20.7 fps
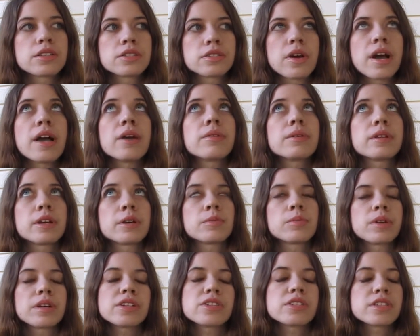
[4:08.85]
So I would help
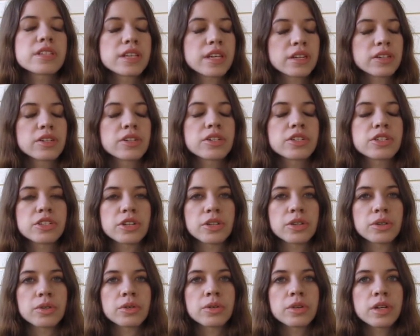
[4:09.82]
watch the younger
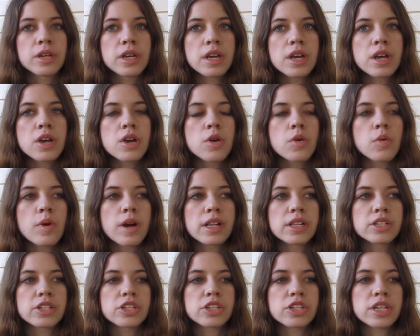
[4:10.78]
two
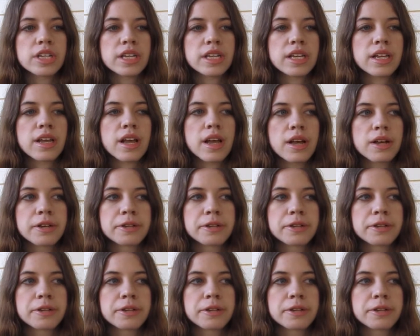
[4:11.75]
while she